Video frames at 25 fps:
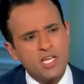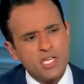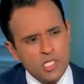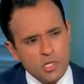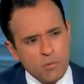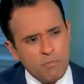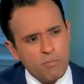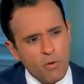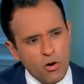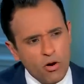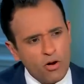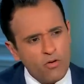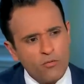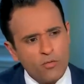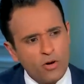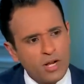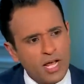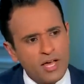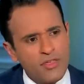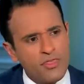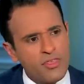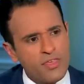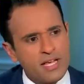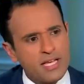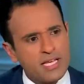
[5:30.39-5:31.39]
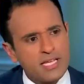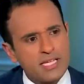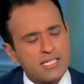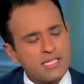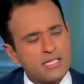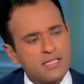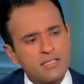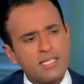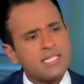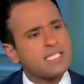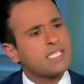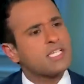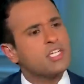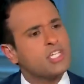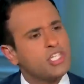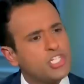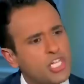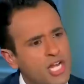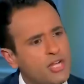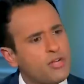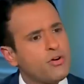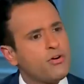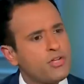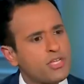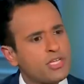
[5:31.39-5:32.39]
So part of what I think is, listen,
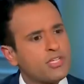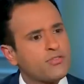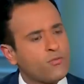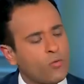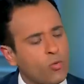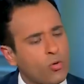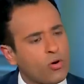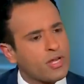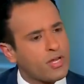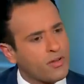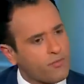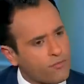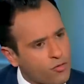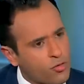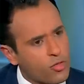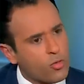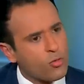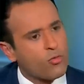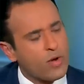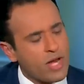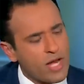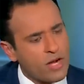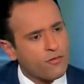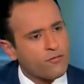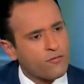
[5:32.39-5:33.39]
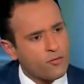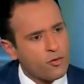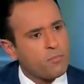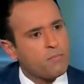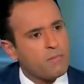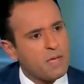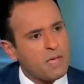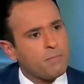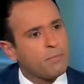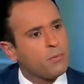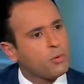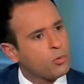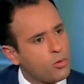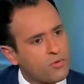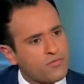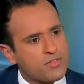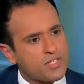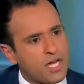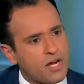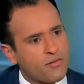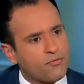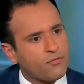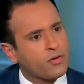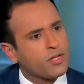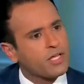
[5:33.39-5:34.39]
gender dysphoria for the rare few people who have
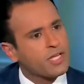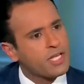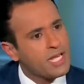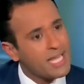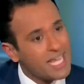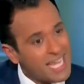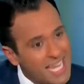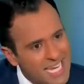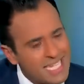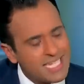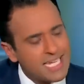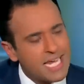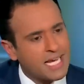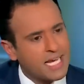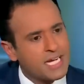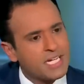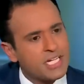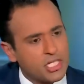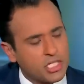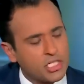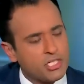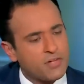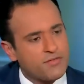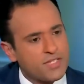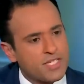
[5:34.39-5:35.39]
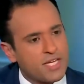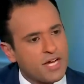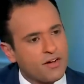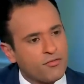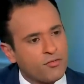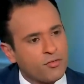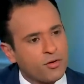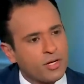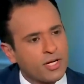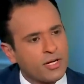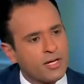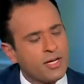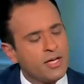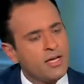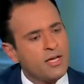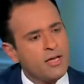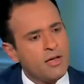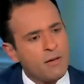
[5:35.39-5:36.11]
suffered it mm-hmm. is a condition of suffering.